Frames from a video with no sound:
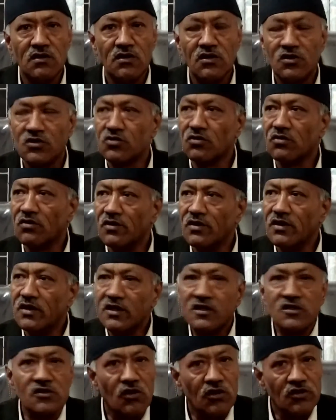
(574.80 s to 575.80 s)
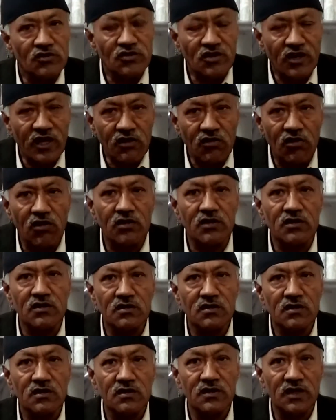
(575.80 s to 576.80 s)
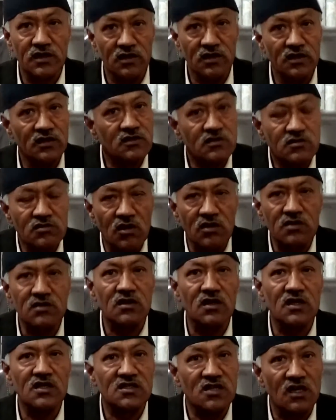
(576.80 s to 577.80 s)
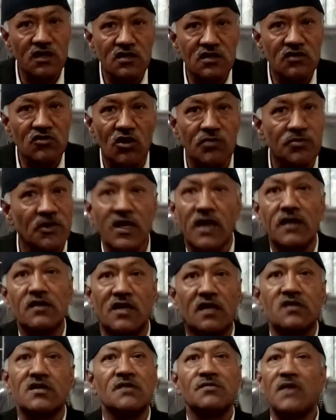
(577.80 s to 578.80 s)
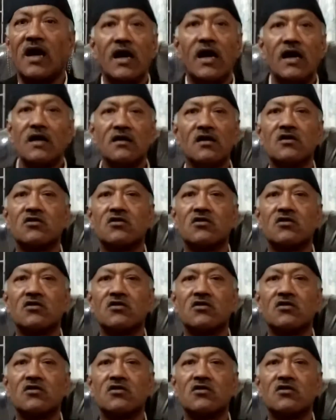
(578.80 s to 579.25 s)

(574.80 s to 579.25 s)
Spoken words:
So it's on the record. That it's not a sudden thought. But that time I had not